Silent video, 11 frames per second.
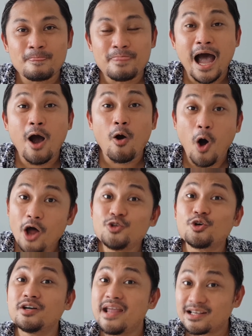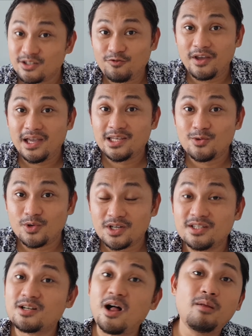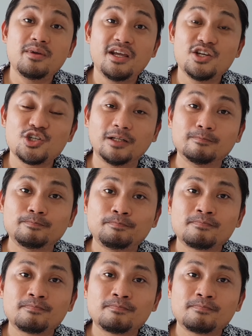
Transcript: Now, on to our next phase, which is the culmination.